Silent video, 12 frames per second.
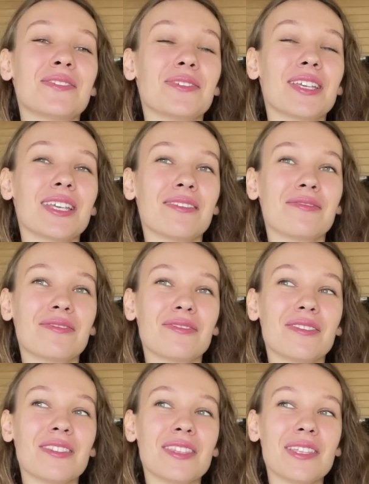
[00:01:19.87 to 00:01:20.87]
give
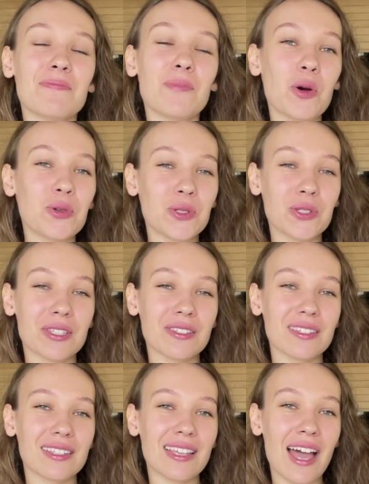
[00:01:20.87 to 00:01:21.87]
the most
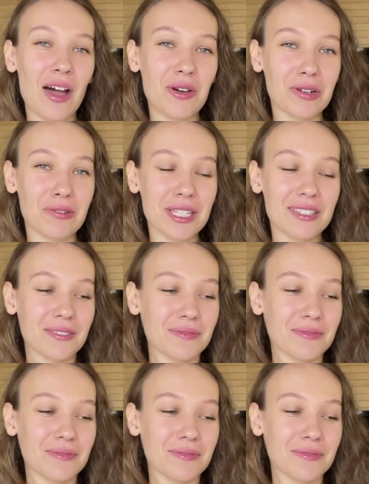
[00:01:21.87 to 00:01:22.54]
out of it,